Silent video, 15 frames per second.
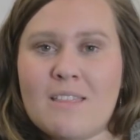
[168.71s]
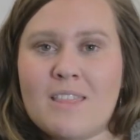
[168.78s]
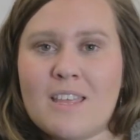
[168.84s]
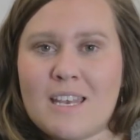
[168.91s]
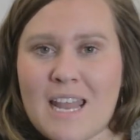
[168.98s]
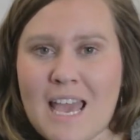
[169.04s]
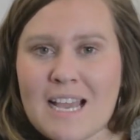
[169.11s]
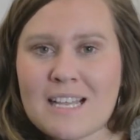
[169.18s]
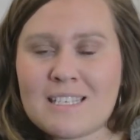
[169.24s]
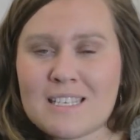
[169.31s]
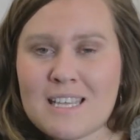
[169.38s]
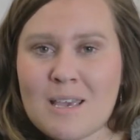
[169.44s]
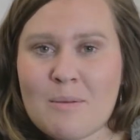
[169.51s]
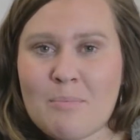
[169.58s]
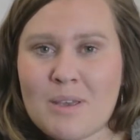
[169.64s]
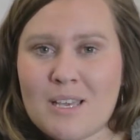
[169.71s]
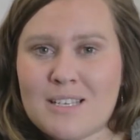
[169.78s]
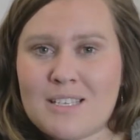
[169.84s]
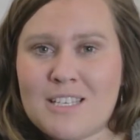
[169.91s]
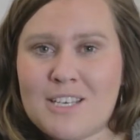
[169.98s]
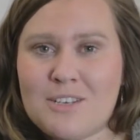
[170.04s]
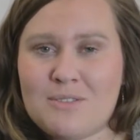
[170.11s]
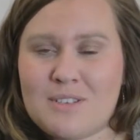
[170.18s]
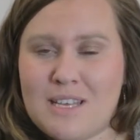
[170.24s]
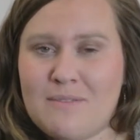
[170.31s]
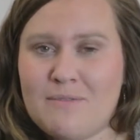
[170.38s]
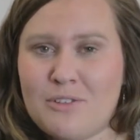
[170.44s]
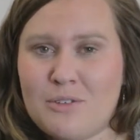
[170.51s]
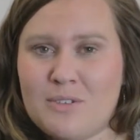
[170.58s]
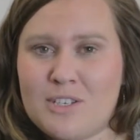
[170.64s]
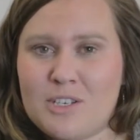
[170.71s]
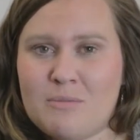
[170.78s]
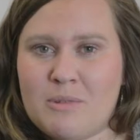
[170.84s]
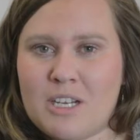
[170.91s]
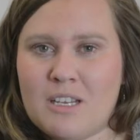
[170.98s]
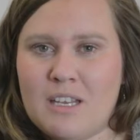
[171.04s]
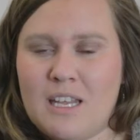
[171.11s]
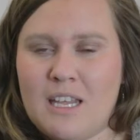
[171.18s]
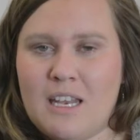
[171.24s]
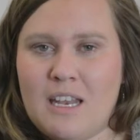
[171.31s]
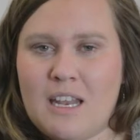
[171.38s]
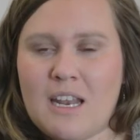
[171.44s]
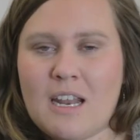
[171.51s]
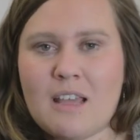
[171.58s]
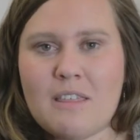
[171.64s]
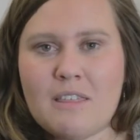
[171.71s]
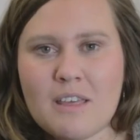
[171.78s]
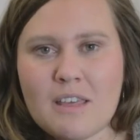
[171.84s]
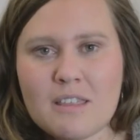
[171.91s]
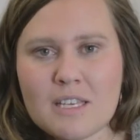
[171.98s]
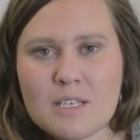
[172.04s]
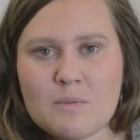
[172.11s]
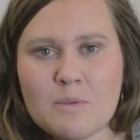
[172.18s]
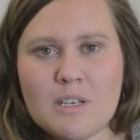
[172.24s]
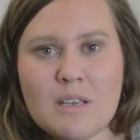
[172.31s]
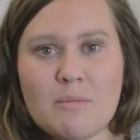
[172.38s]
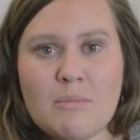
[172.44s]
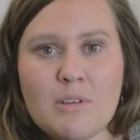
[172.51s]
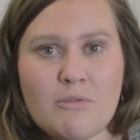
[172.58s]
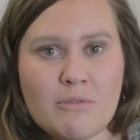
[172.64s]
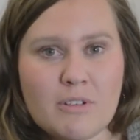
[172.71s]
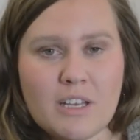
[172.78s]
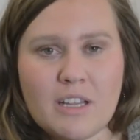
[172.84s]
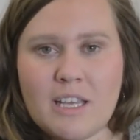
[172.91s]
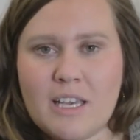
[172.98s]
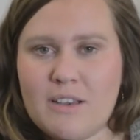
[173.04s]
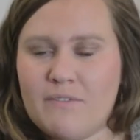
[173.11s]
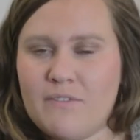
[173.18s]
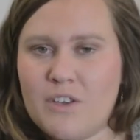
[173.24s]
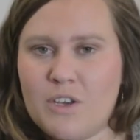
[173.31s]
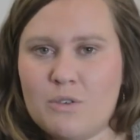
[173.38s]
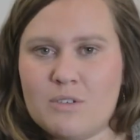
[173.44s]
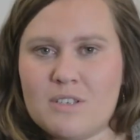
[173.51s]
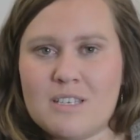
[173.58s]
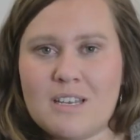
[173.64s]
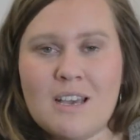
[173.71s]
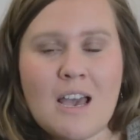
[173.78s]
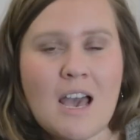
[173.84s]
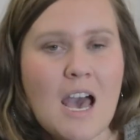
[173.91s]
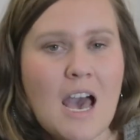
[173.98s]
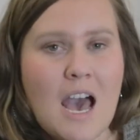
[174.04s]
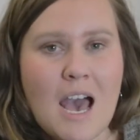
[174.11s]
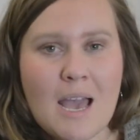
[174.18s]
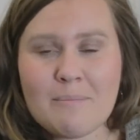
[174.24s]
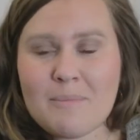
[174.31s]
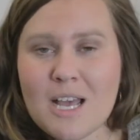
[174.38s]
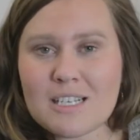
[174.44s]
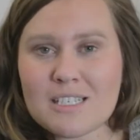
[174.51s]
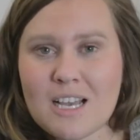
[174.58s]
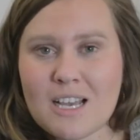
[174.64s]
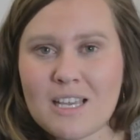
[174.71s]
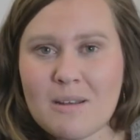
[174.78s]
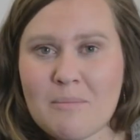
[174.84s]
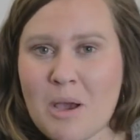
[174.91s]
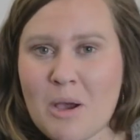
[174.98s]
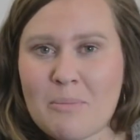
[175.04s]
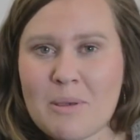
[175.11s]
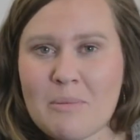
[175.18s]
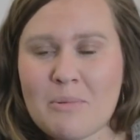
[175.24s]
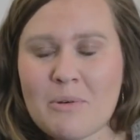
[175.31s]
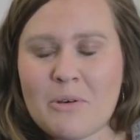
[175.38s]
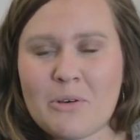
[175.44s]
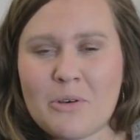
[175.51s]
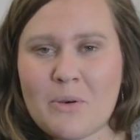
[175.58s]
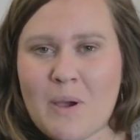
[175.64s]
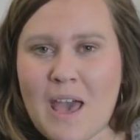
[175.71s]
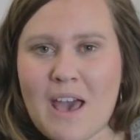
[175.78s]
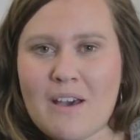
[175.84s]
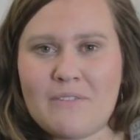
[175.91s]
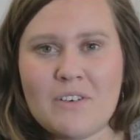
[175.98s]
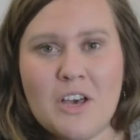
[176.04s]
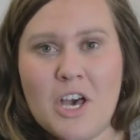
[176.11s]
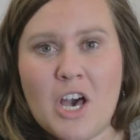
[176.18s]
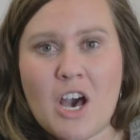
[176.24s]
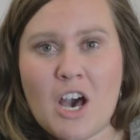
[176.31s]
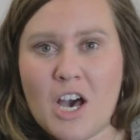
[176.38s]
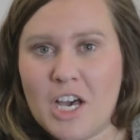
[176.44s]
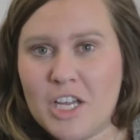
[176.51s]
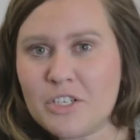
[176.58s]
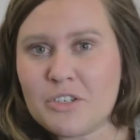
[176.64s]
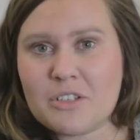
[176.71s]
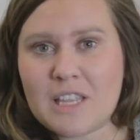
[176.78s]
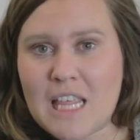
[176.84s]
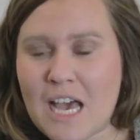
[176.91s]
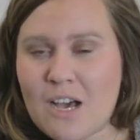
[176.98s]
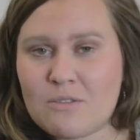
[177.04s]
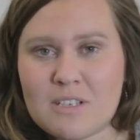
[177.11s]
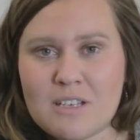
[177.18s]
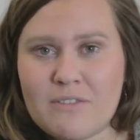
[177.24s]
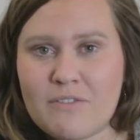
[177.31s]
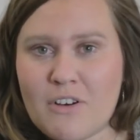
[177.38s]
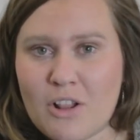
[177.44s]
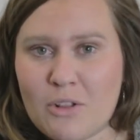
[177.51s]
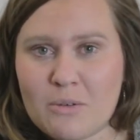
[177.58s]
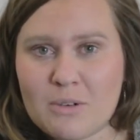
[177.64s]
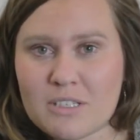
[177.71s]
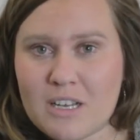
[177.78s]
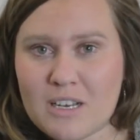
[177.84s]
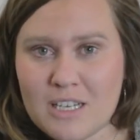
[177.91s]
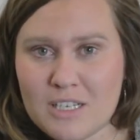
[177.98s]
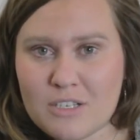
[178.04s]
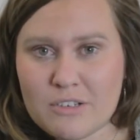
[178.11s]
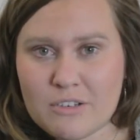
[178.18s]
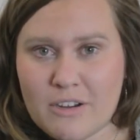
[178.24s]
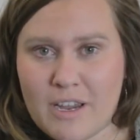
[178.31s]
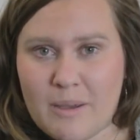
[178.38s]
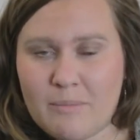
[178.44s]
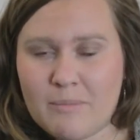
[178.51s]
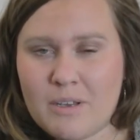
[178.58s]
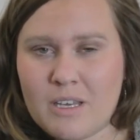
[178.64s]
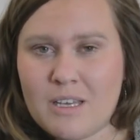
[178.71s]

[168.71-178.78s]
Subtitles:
The next tip is to use influencer marketing, and I think this one can be really confused. I'm not talking about people who have 100,000 followers on Instagram.